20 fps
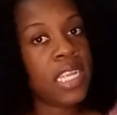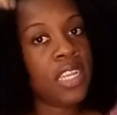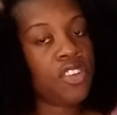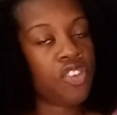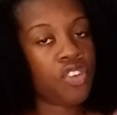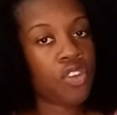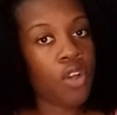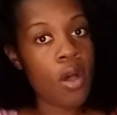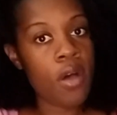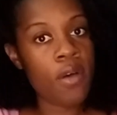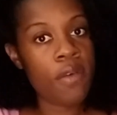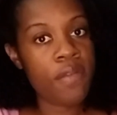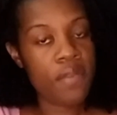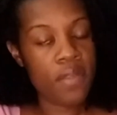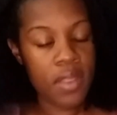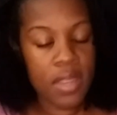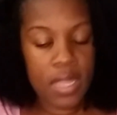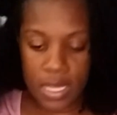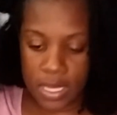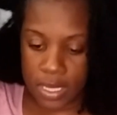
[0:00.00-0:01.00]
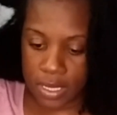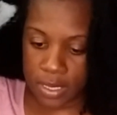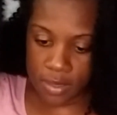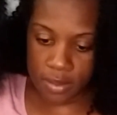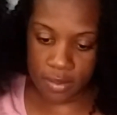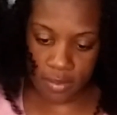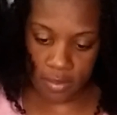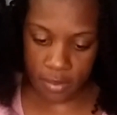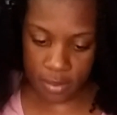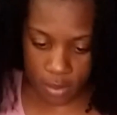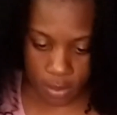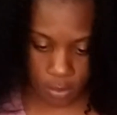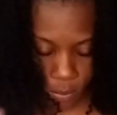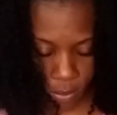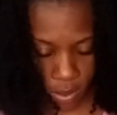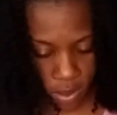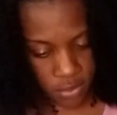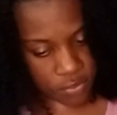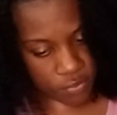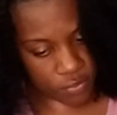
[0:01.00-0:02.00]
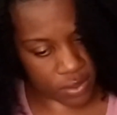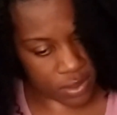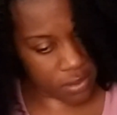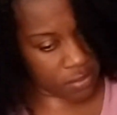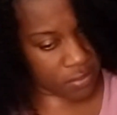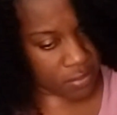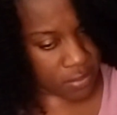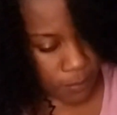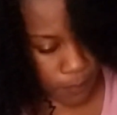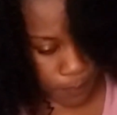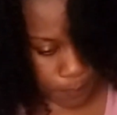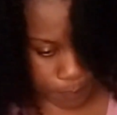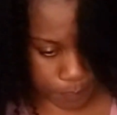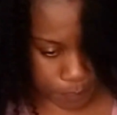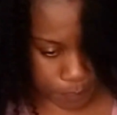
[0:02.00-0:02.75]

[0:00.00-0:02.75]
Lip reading: each of these quadrants